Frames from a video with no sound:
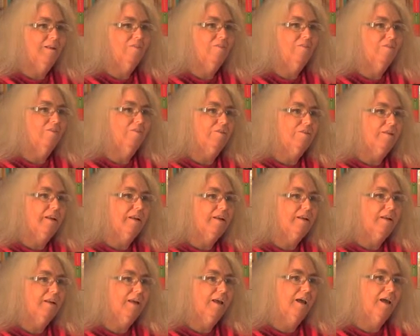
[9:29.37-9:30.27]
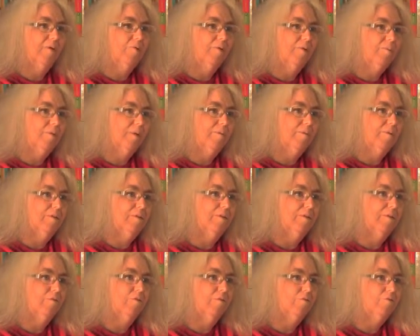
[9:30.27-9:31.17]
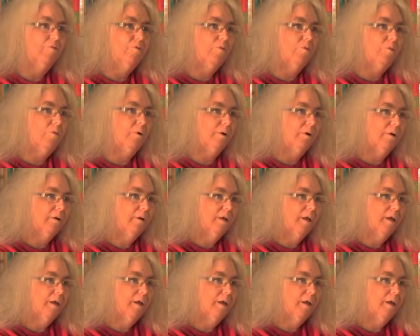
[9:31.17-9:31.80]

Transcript: a certain dignity. I wouldn't be able to sit on the floor.